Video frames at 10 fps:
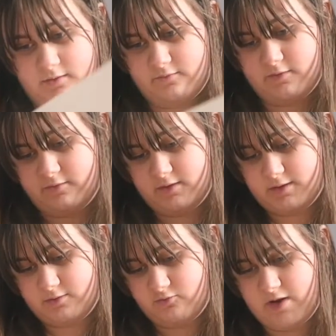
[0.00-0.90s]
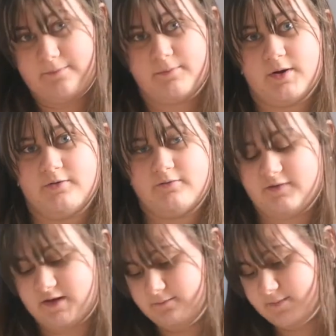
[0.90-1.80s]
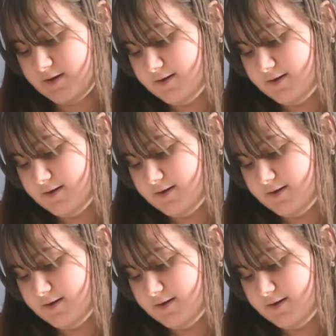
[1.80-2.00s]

for this rainbow theme.